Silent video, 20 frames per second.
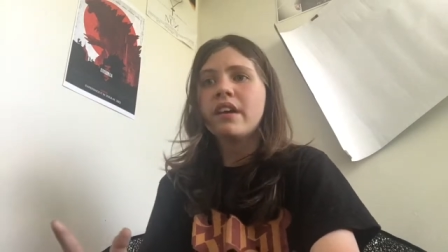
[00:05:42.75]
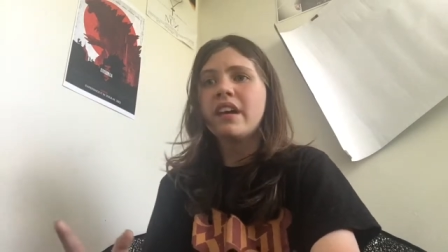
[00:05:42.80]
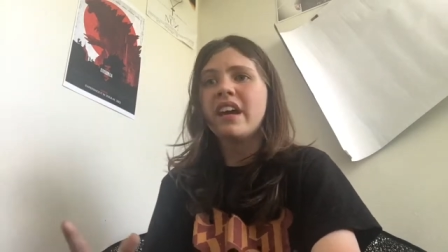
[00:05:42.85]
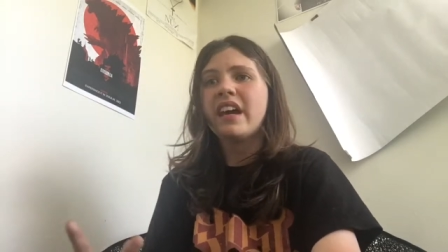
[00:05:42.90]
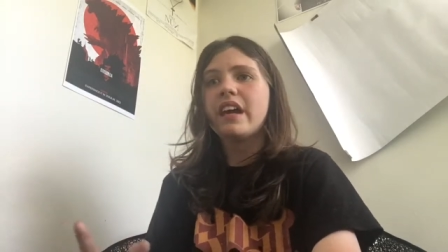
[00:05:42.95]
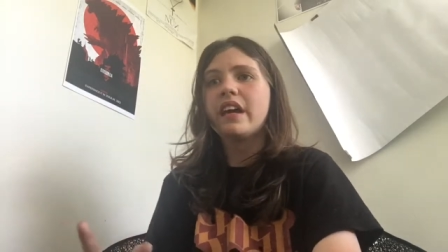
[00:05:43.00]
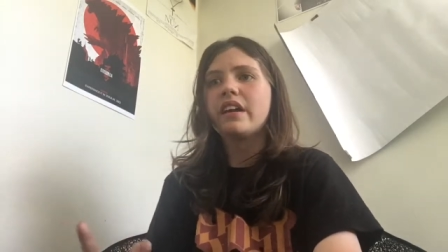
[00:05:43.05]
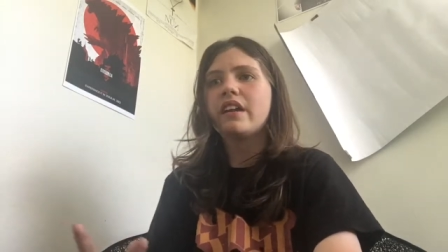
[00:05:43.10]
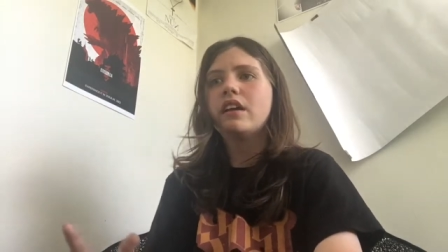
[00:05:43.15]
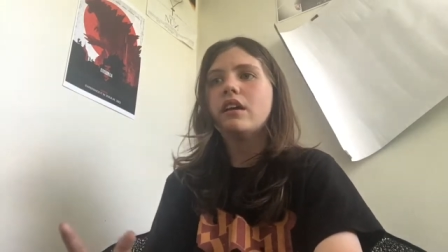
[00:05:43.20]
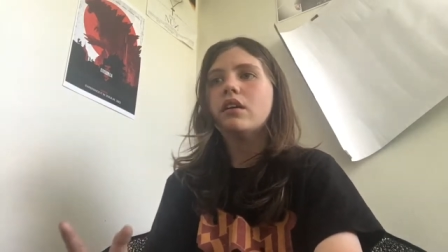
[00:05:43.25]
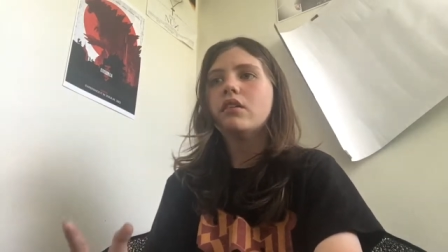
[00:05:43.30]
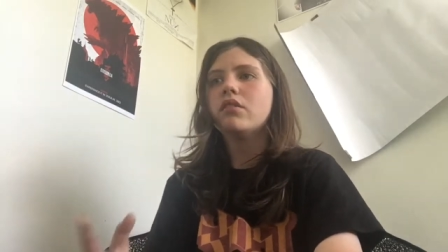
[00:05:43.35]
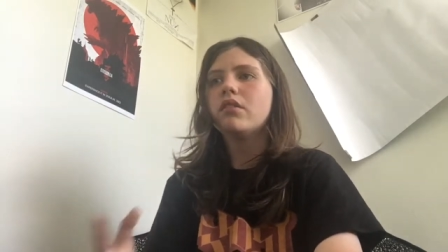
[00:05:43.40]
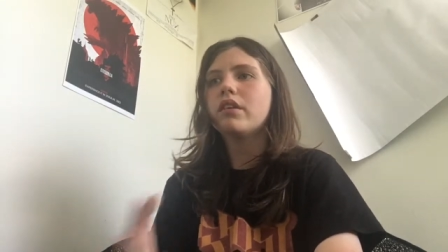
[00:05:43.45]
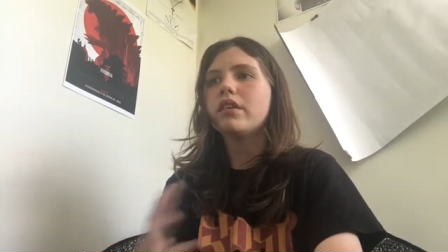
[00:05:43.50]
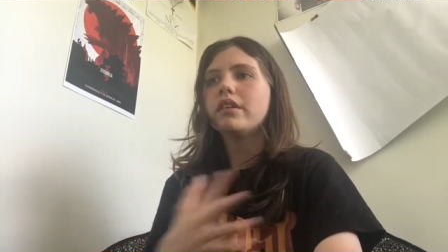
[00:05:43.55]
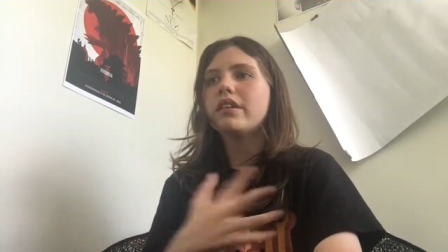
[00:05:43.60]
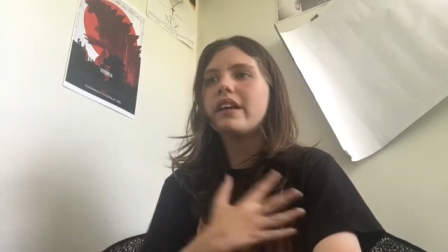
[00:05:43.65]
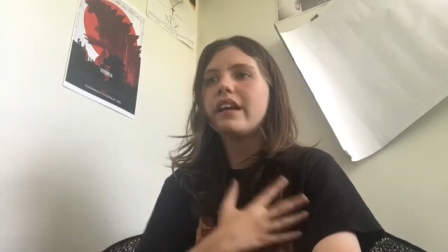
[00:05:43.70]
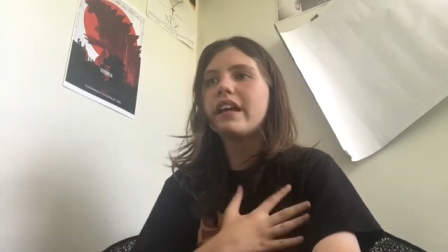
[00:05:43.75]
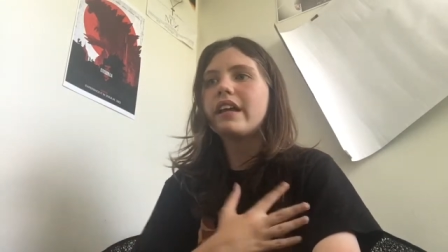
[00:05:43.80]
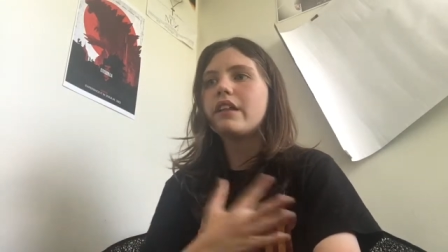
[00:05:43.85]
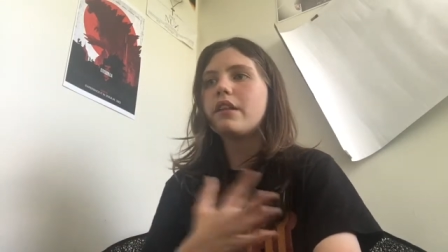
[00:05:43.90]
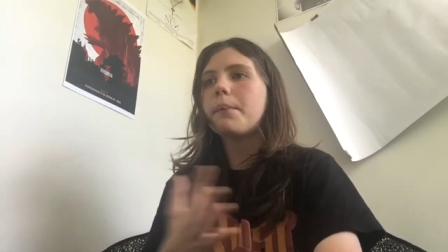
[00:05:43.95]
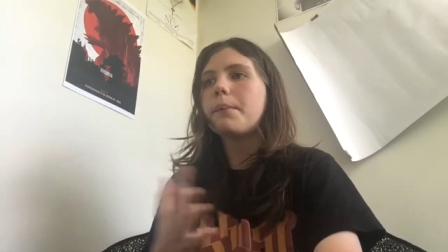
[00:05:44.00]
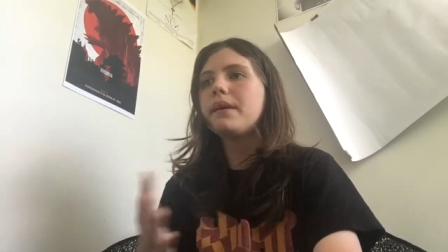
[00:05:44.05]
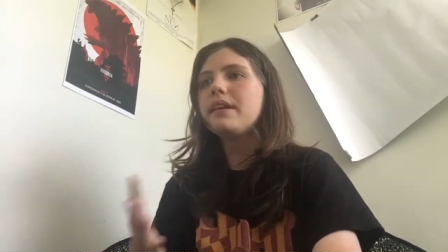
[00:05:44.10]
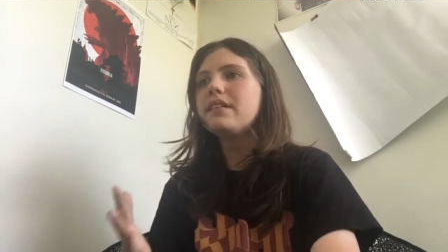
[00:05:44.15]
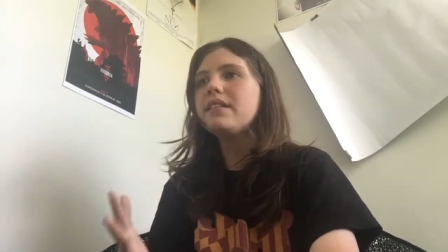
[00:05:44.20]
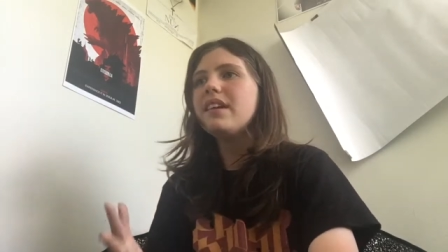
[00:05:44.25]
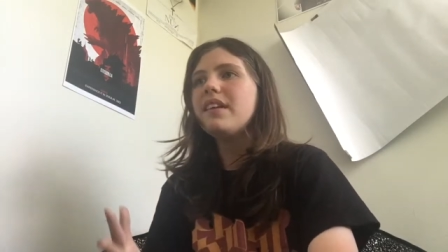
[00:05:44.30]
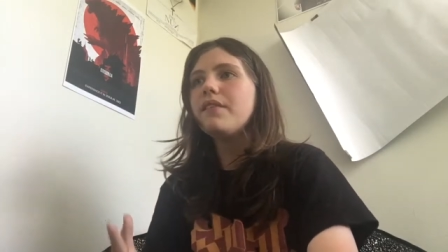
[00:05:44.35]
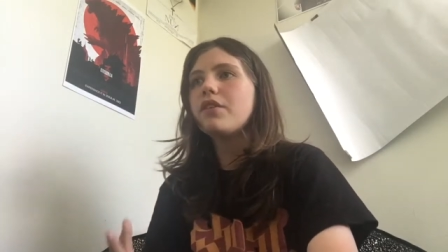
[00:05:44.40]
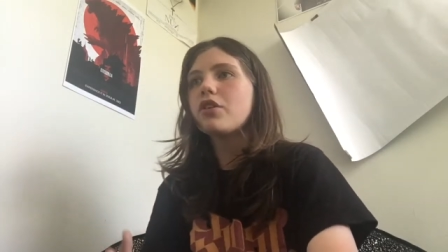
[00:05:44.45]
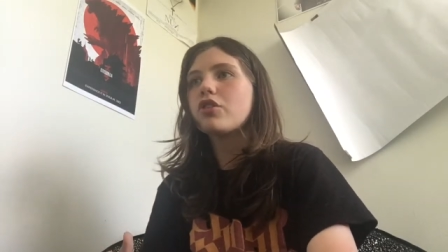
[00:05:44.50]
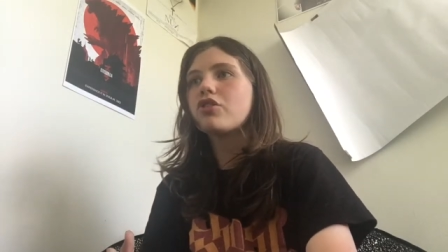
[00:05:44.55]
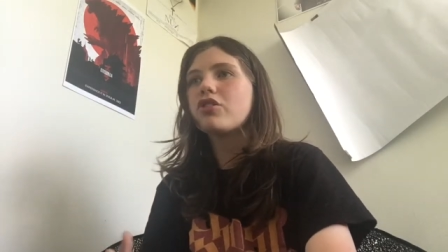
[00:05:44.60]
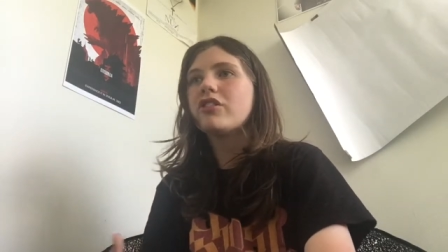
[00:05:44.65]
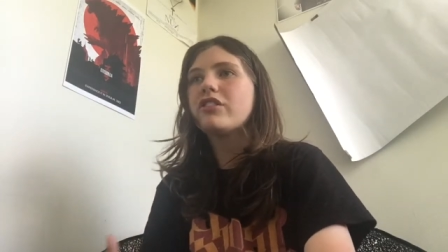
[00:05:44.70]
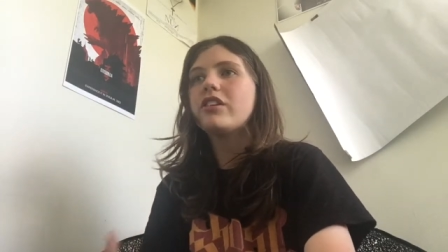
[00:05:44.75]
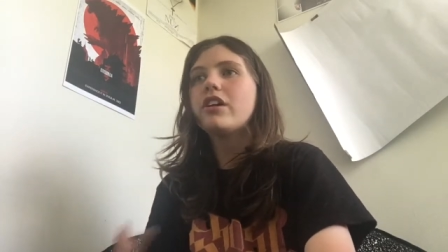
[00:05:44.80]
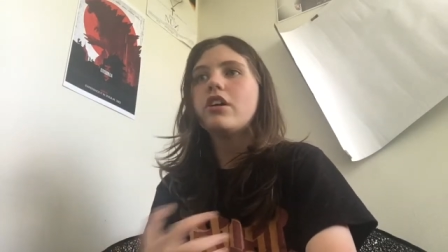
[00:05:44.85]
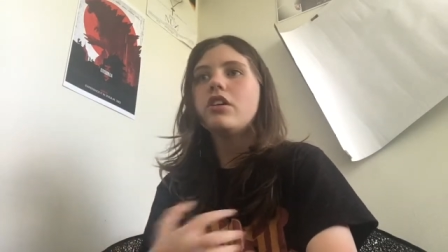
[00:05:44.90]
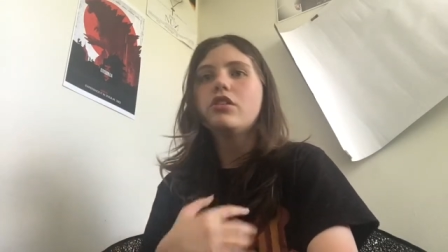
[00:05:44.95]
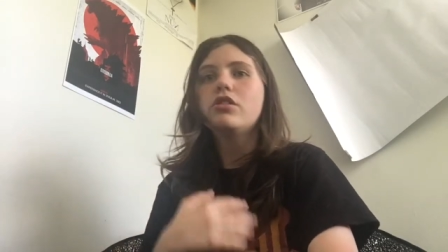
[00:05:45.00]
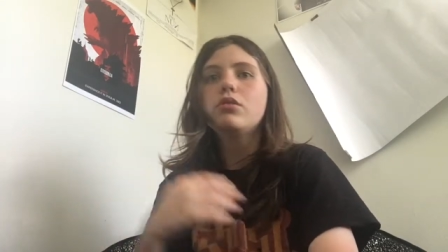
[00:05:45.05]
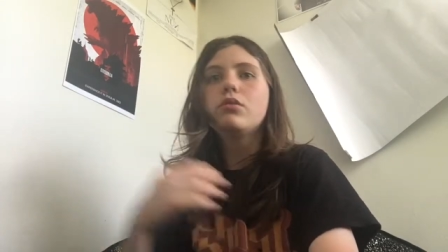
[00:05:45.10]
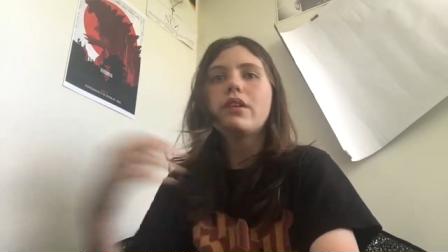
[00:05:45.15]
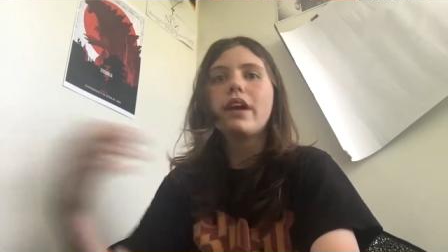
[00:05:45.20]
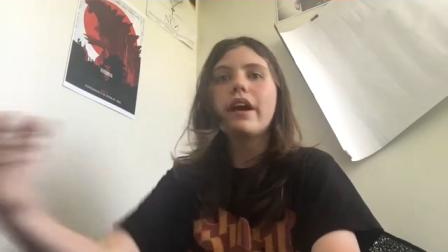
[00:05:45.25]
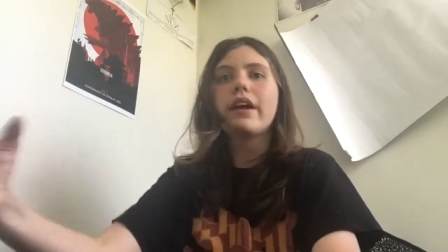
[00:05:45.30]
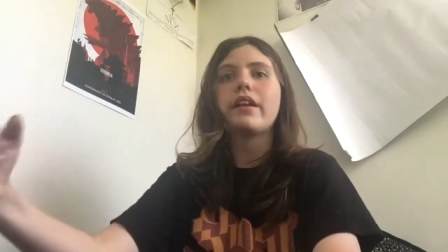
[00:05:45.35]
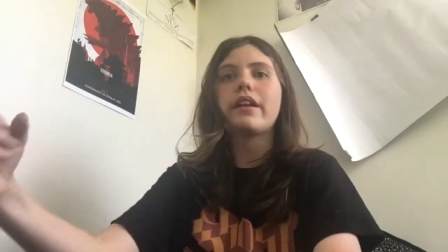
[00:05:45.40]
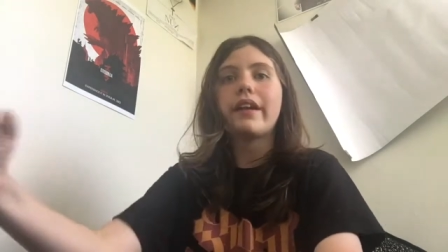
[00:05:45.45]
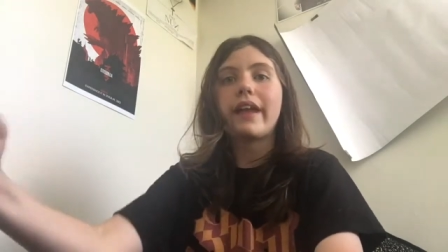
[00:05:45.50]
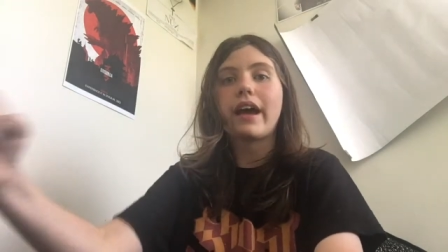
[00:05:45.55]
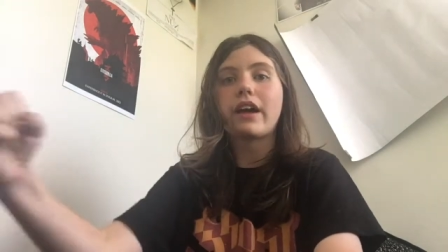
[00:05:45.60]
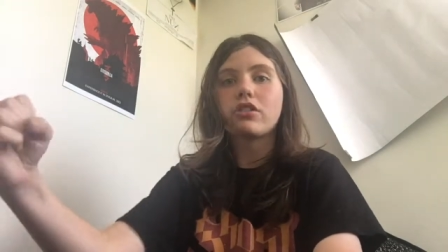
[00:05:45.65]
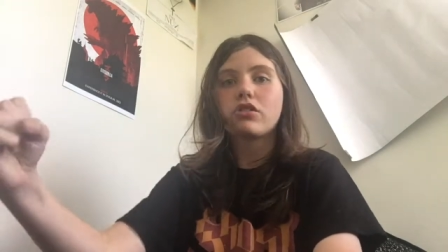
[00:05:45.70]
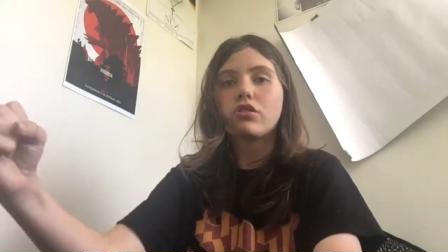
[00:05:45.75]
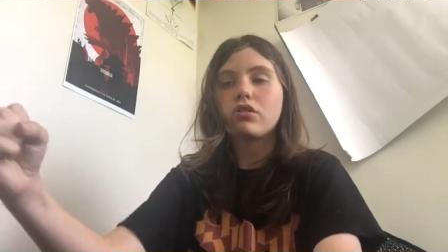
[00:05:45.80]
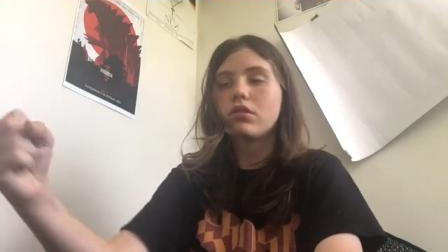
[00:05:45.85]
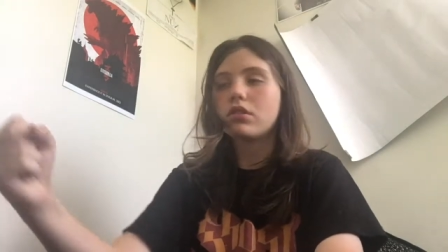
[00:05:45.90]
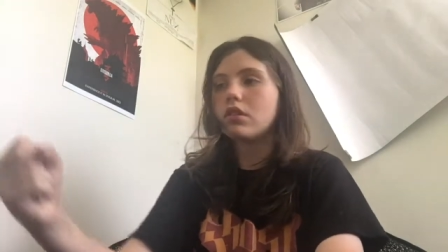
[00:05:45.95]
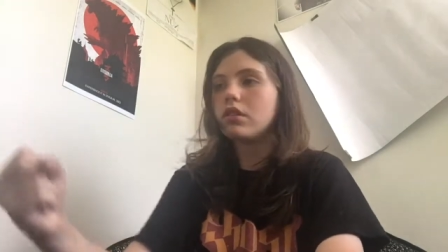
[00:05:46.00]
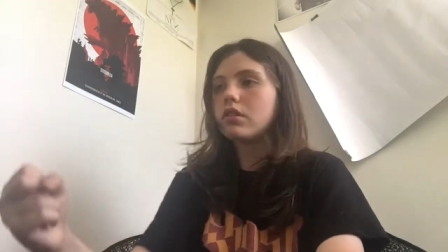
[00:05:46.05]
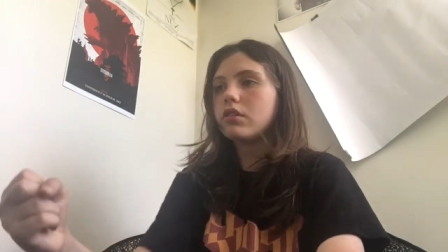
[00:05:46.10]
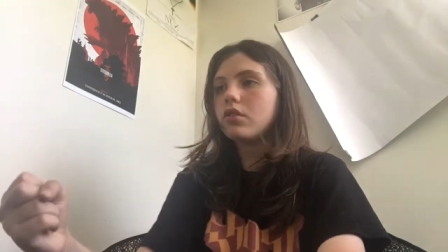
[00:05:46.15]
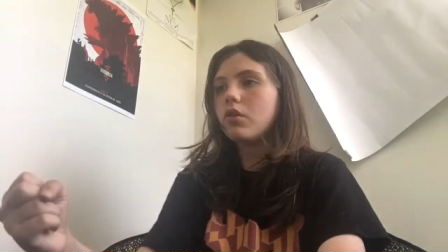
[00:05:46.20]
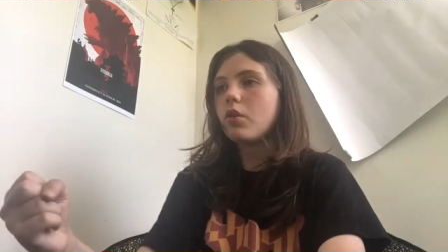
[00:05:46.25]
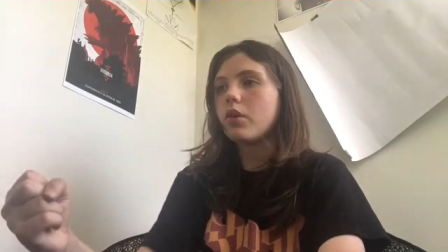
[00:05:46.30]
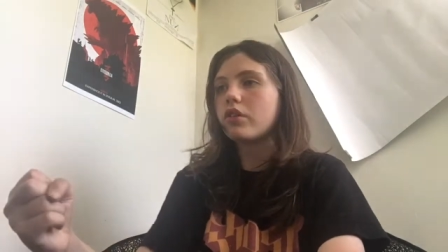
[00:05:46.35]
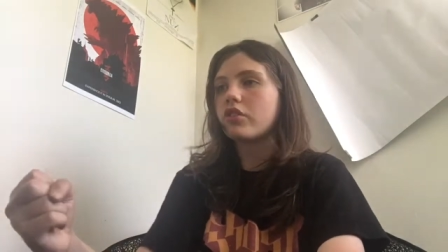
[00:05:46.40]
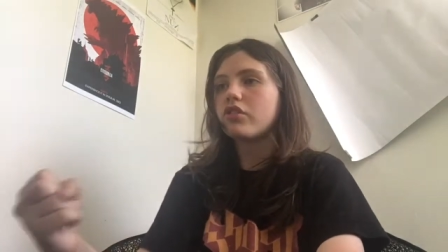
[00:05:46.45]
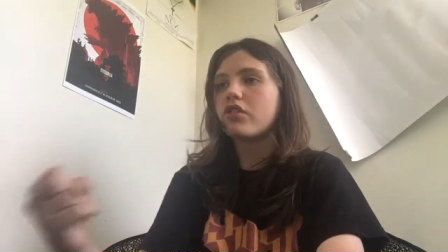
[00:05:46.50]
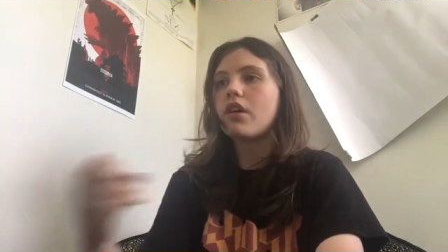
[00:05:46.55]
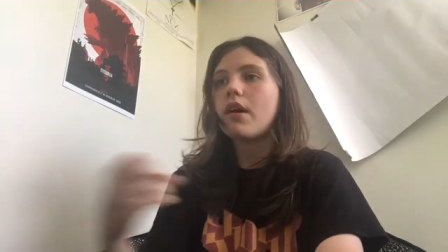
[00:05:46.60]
And in the PC versions, you get an actual good torch.